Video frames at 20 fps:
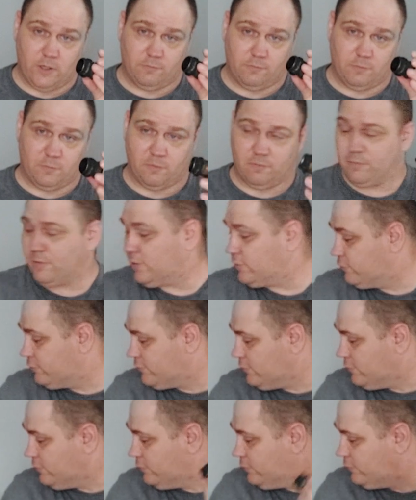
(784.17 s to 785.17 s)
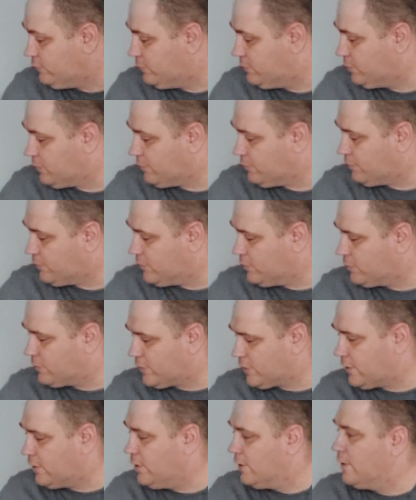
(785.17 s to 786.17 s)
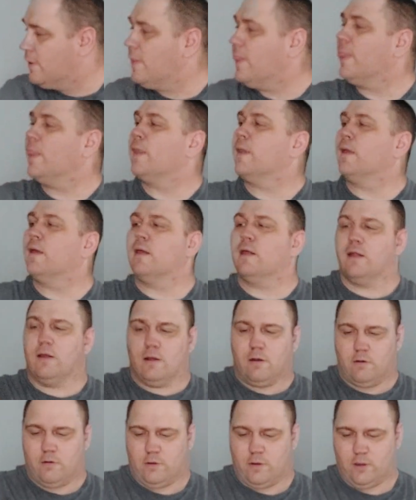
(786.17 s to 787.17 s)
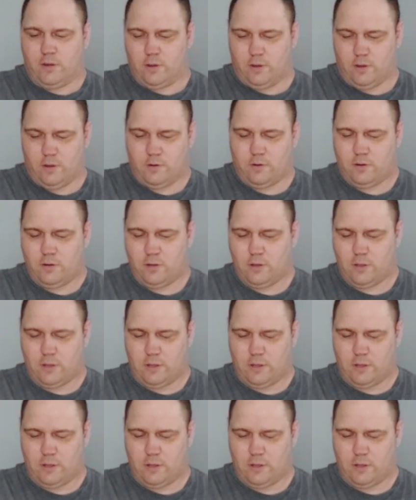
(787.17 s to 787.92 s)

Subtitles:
enough to be functional. It's super filthy, and